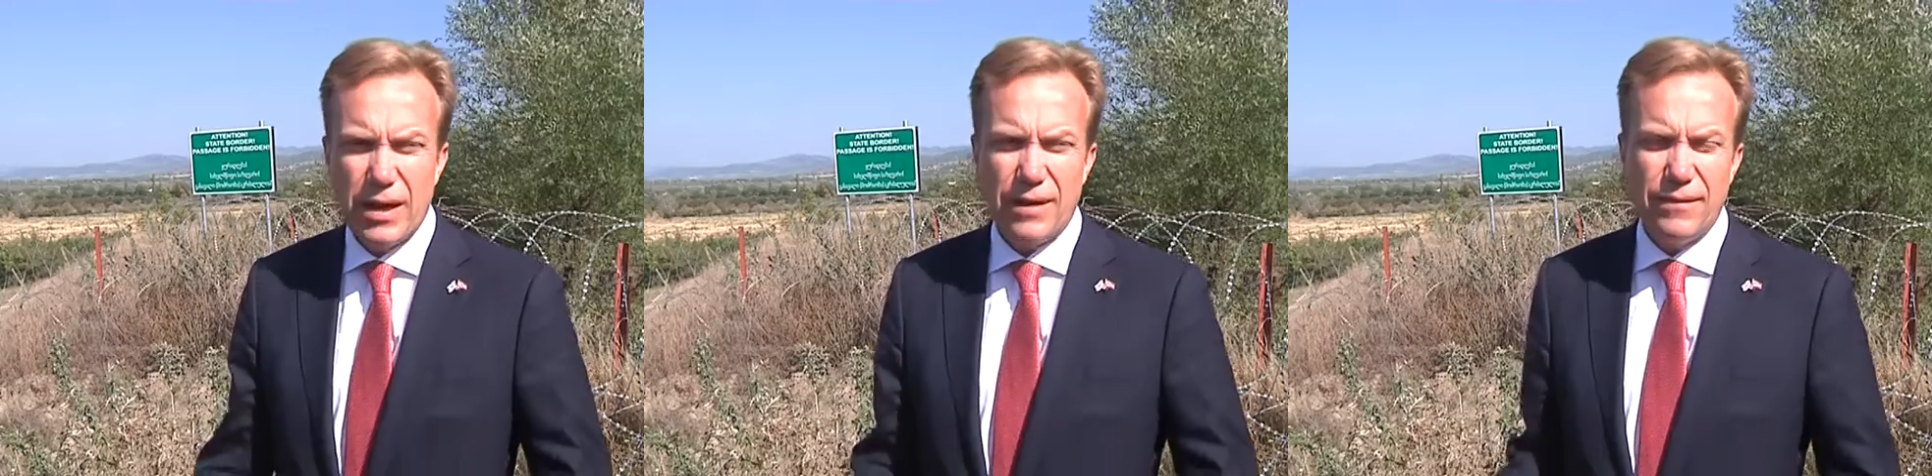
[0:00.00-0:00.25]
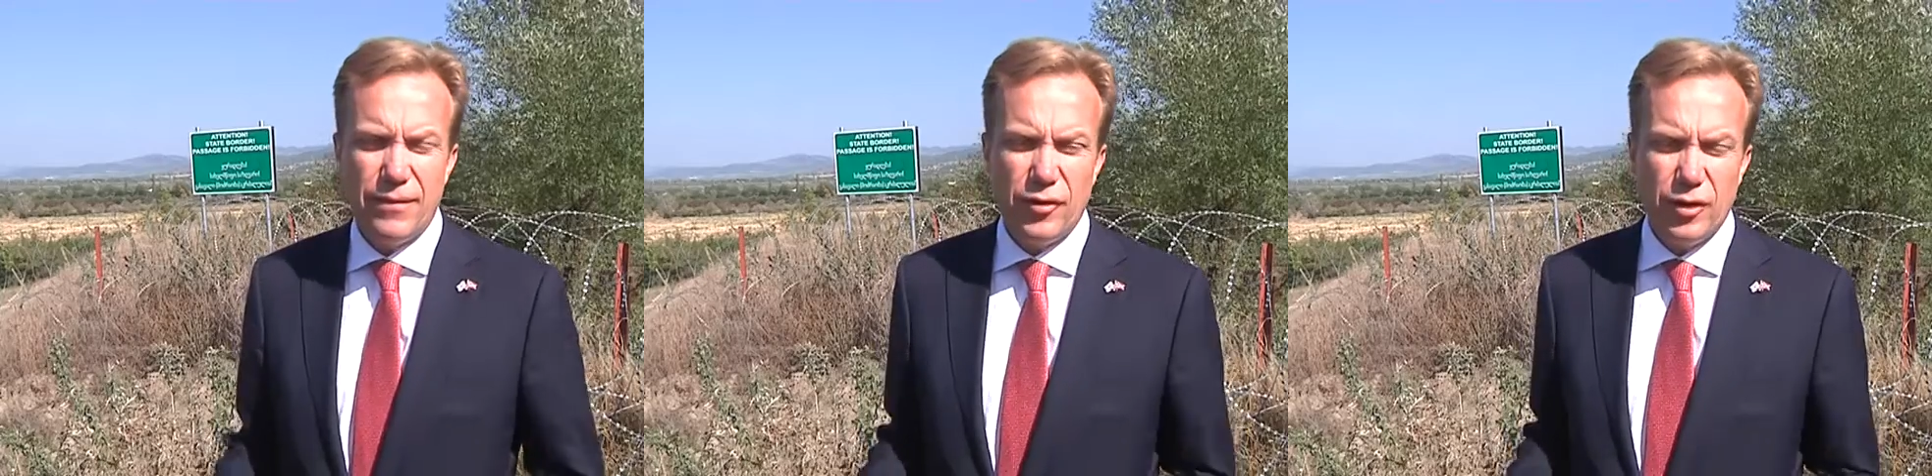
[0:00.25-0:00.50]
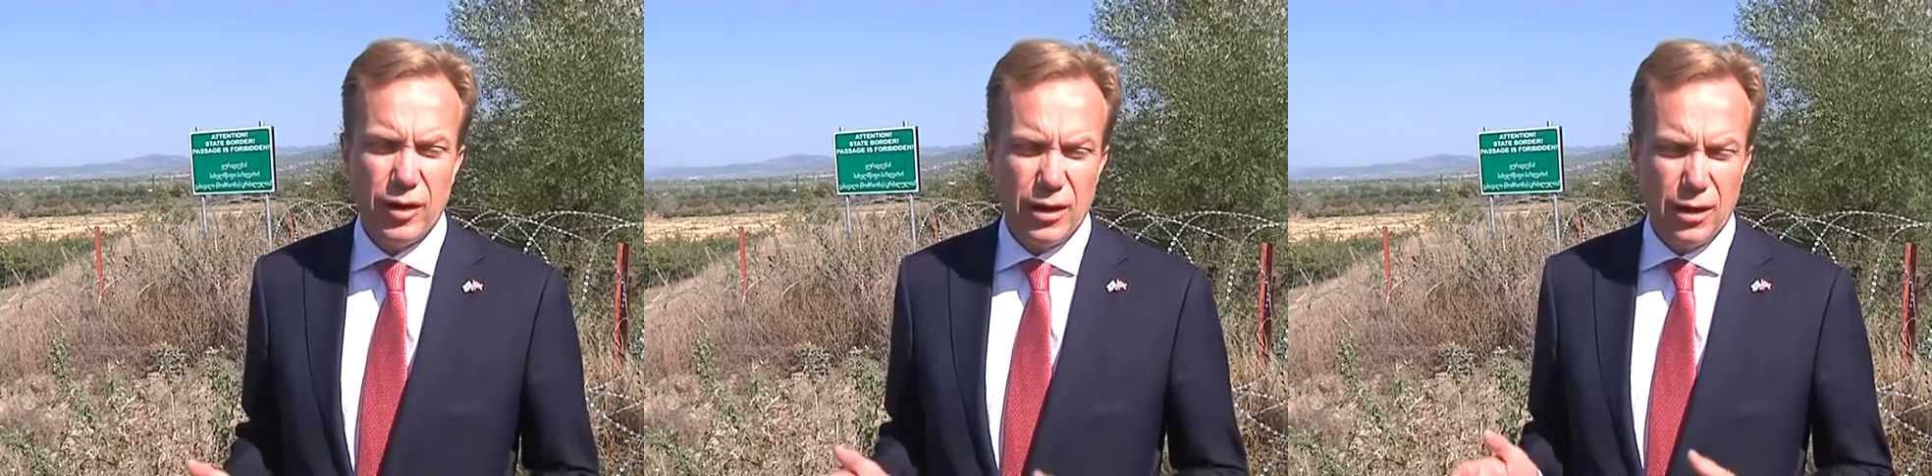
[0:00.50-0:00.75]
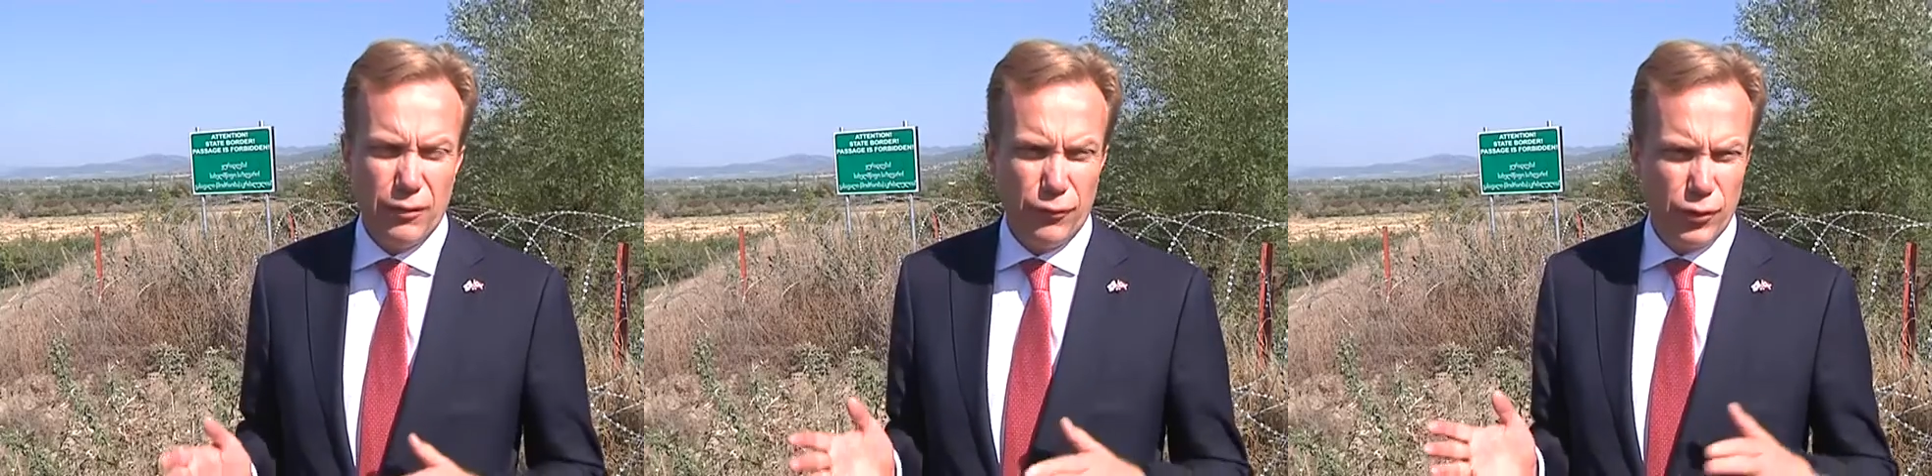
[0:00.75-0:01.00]

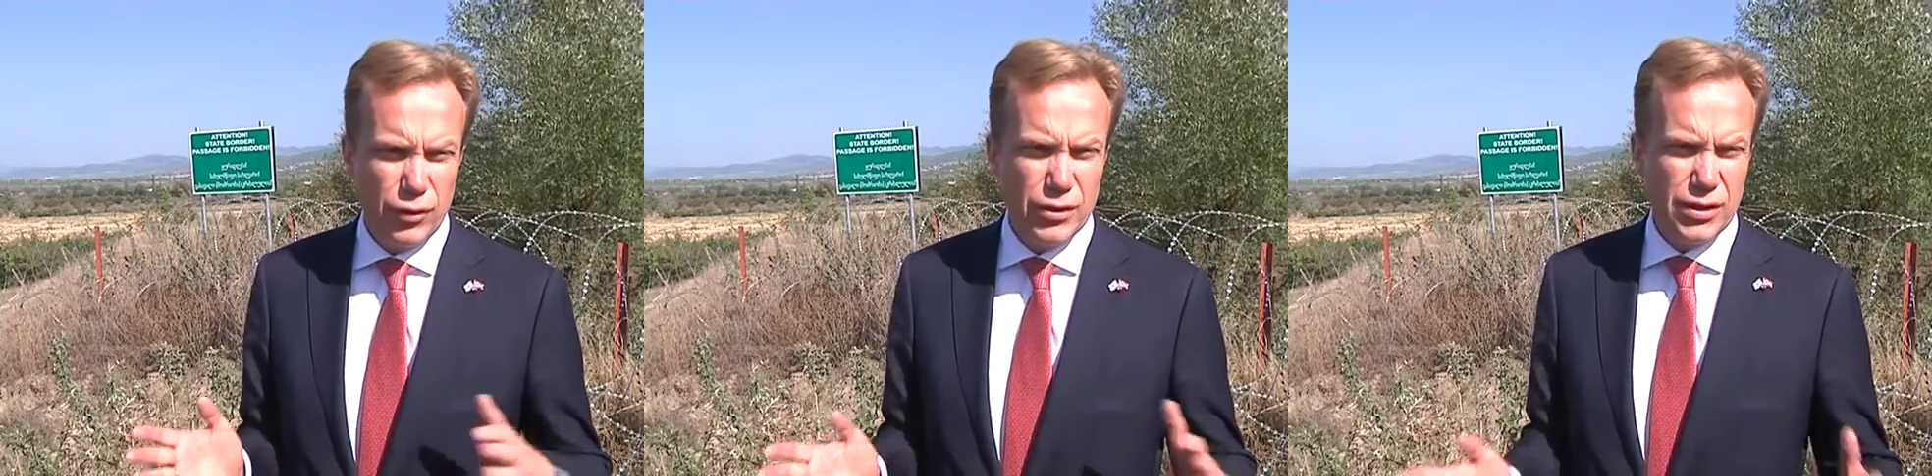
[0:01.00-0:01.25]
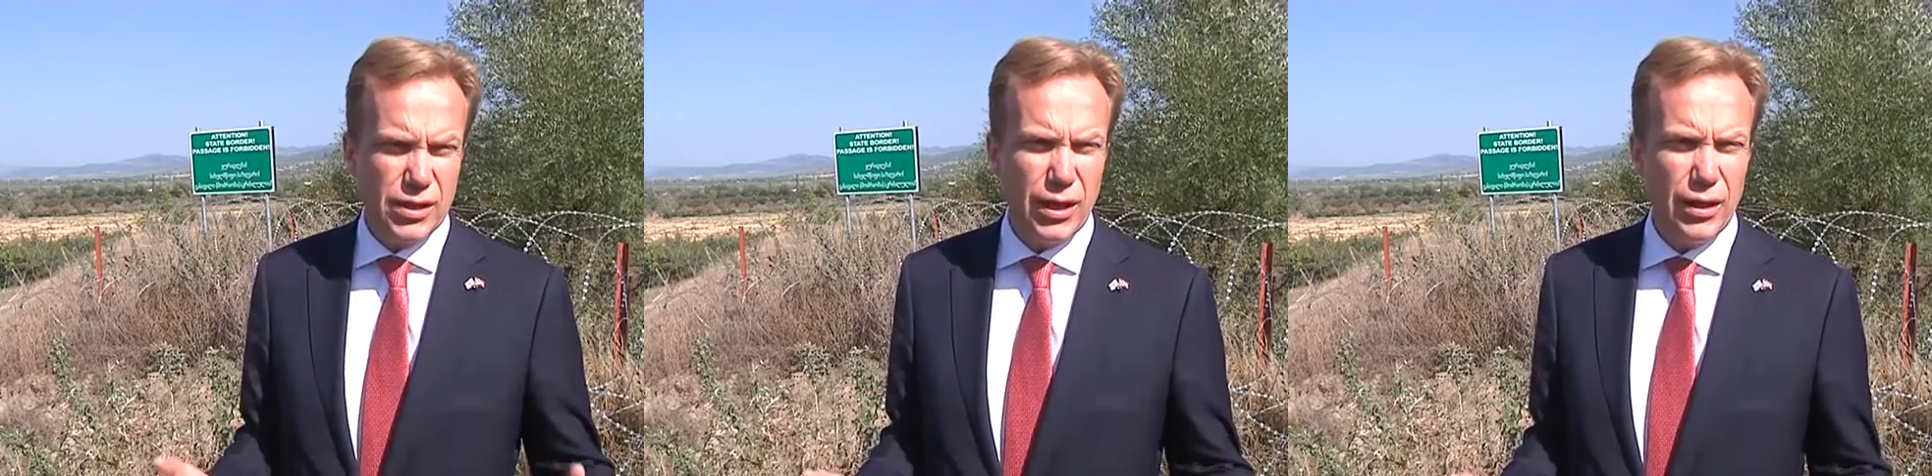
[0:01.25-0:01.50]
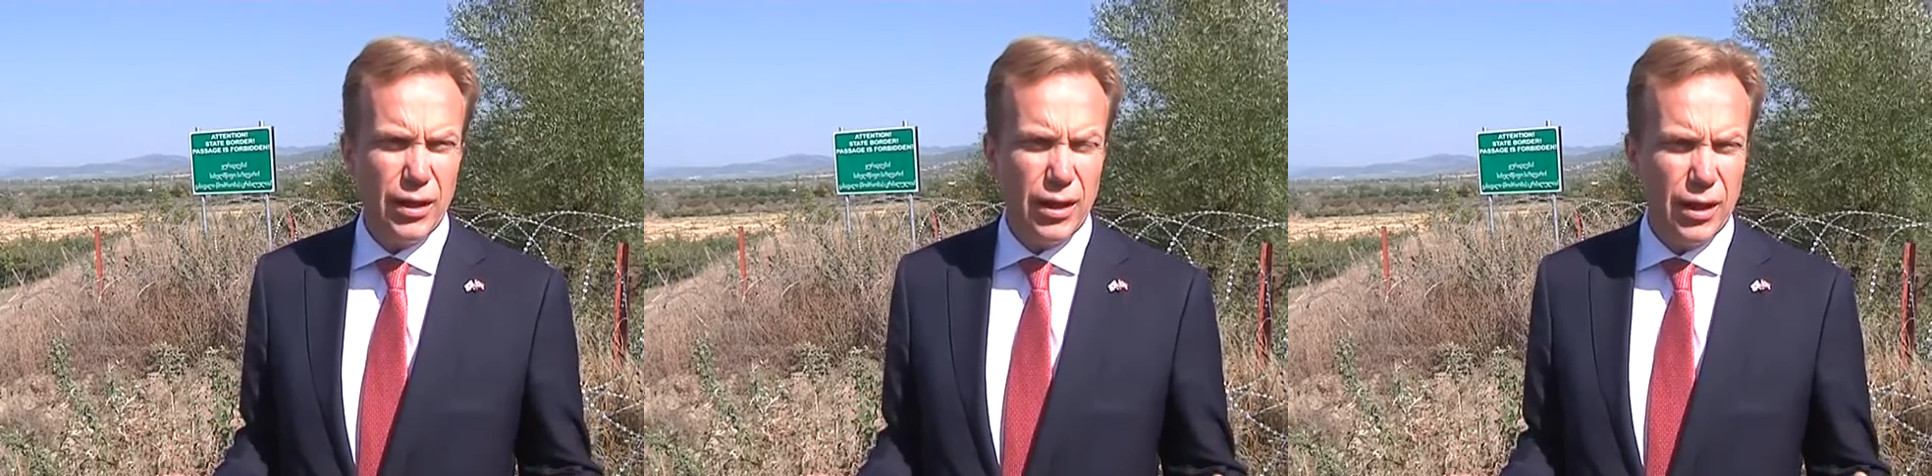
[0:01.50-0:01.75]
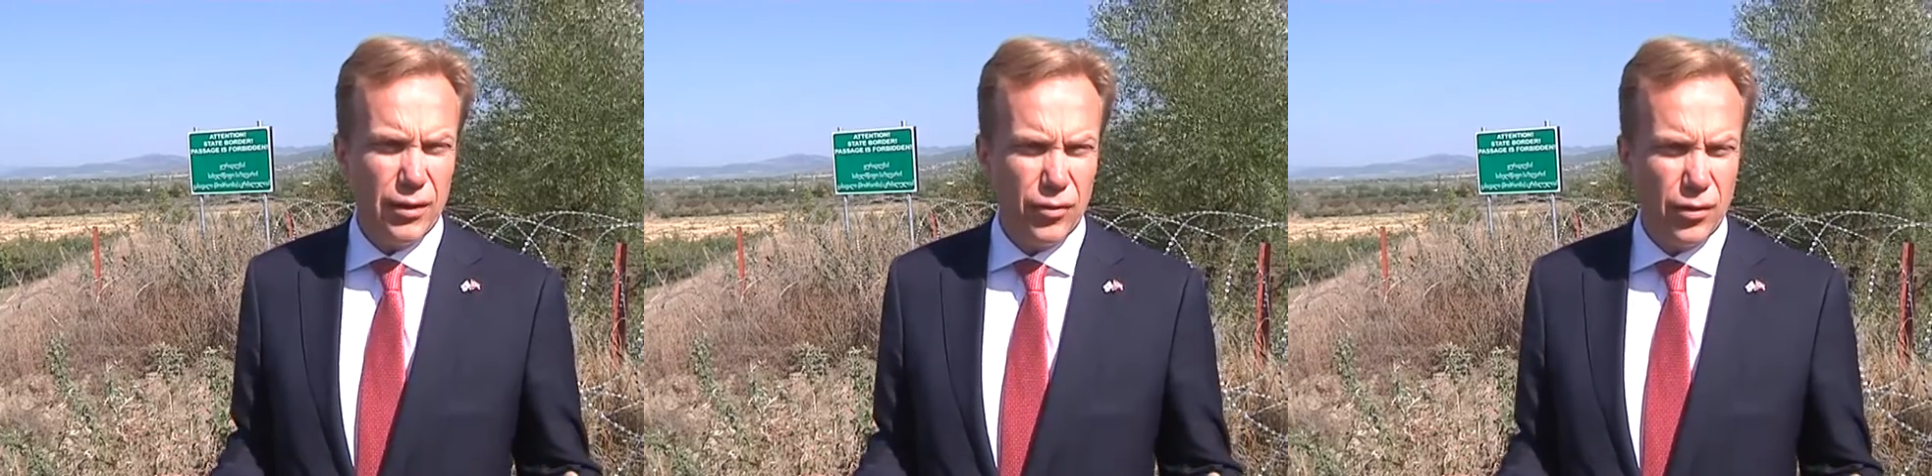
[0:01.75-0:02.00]
have first seen
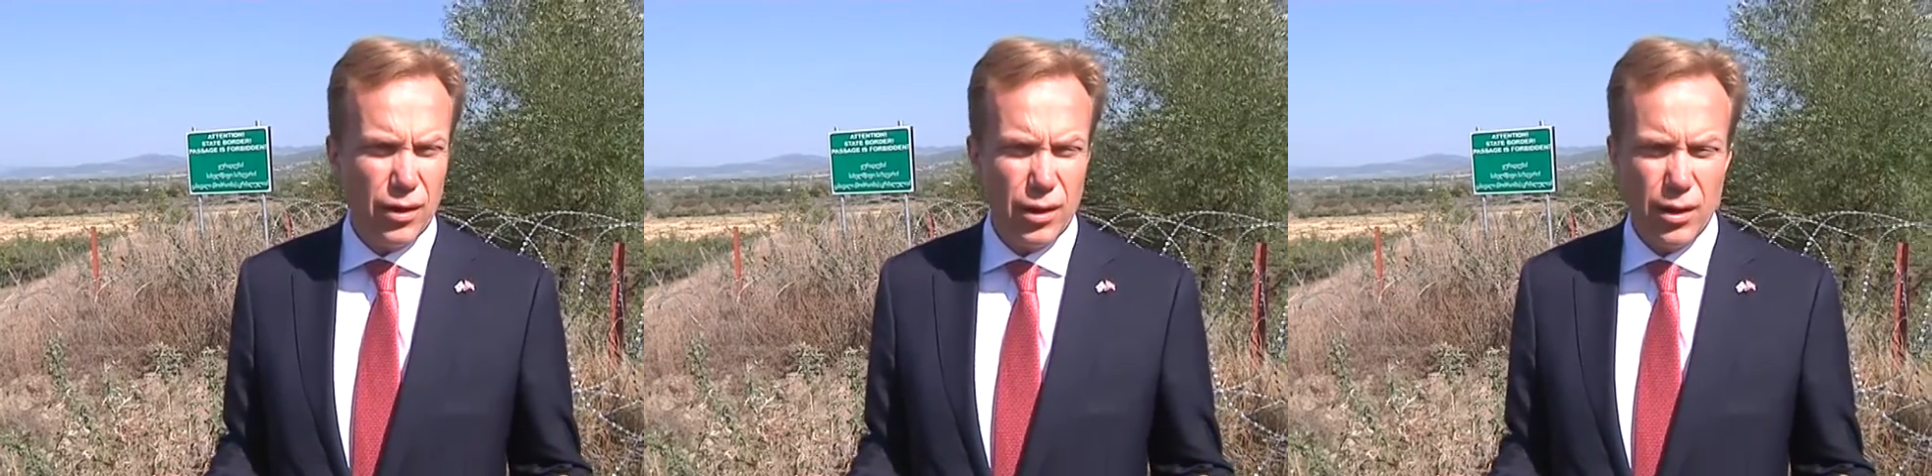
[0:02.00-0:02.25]
in